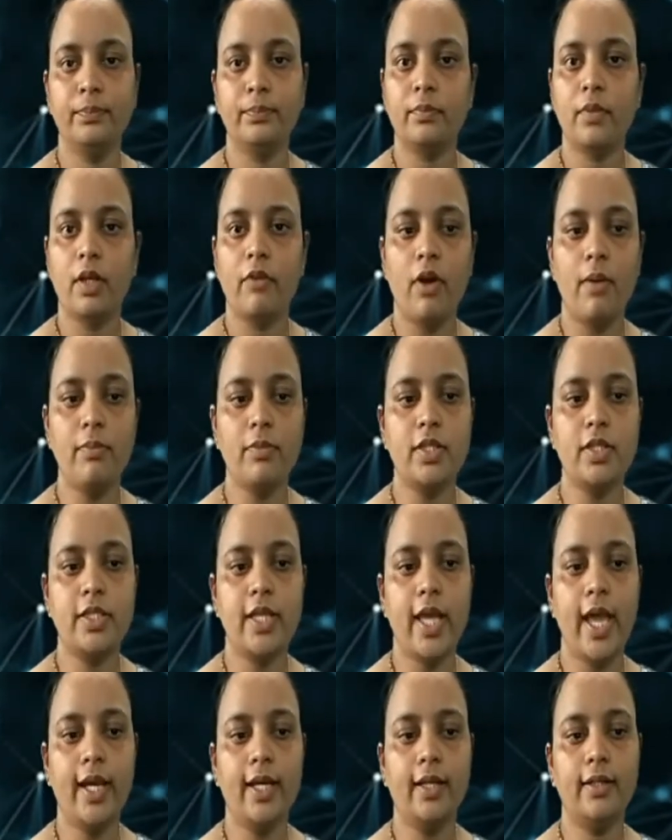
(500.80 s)
from the
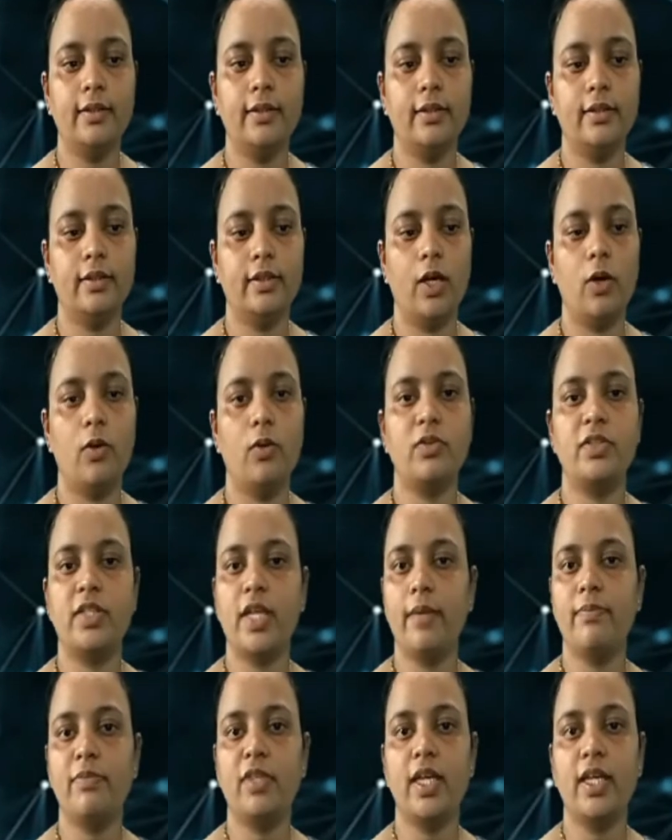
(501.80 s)
stack. Now
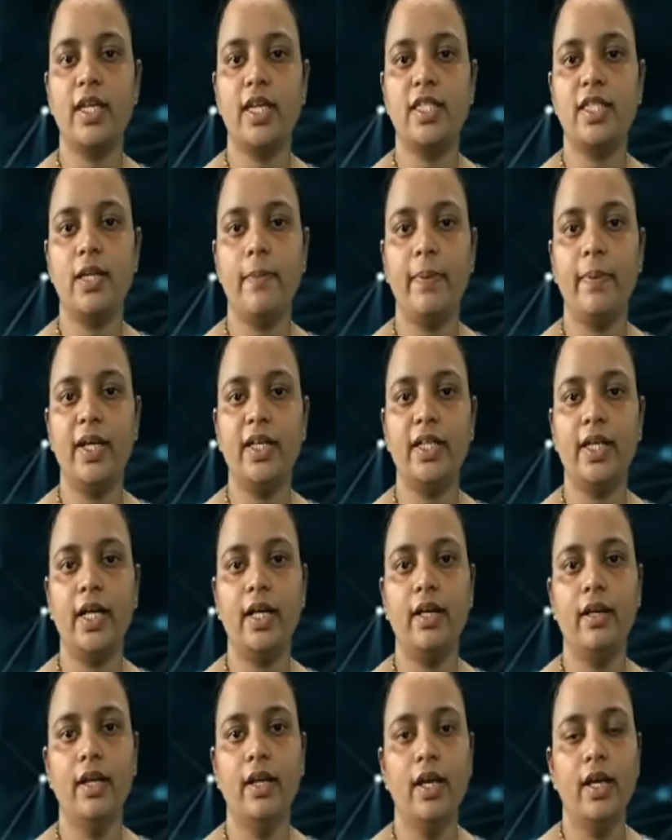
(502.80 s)
same thing is repeated.